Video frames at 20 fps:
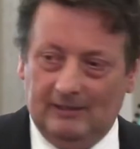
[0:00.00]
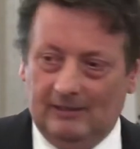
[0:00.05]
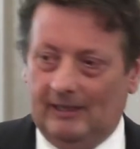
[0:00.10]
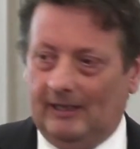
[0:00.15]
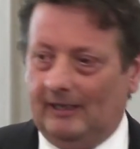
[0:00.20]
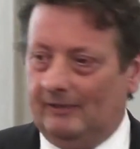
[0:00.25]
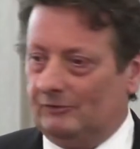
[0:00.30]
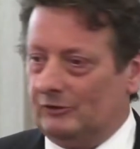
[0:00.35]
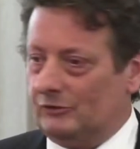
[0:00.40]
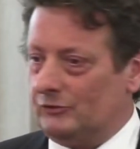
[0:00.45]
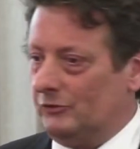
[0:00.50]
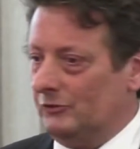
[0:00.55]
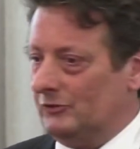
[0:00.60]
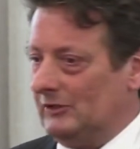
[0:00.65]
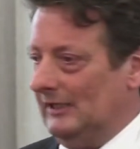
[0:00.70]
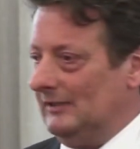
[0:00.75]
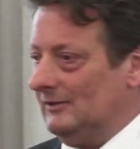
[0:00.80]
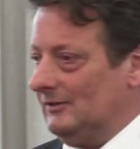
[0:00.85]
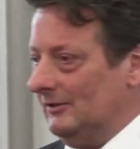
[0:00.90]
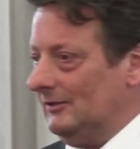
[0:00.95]
And the
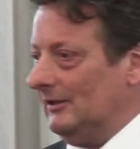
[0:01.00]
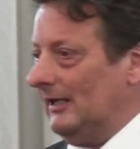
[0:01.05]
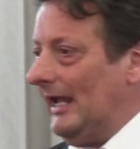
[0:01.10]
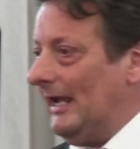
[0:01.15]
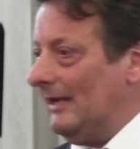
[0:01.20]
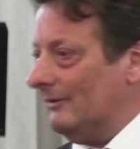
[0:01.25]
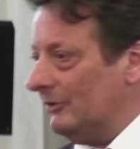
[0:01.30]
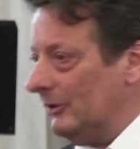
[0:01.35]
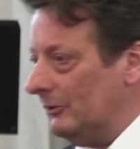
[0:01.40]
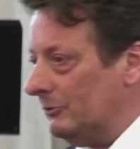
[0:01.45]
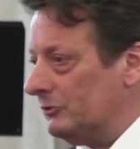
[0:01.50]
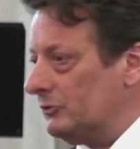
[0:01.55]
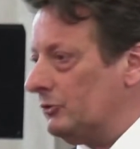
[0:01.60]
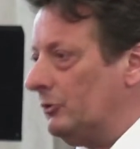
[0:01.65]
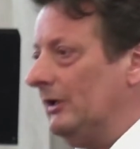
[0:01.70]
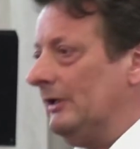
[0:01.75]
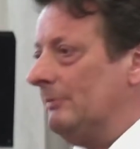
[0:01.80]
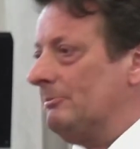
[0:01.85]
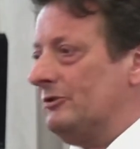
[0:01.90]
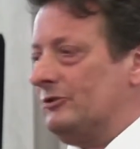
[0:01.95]
Sudetenland, there were
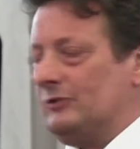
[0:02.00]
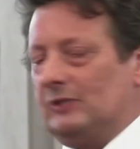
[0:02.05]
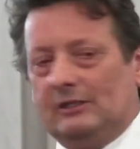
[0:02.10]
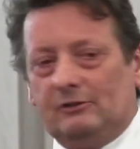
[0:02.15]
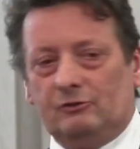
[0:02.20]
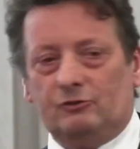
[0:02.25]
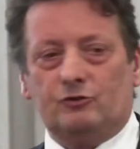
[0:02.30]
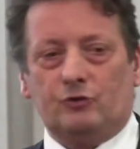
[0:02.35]
20%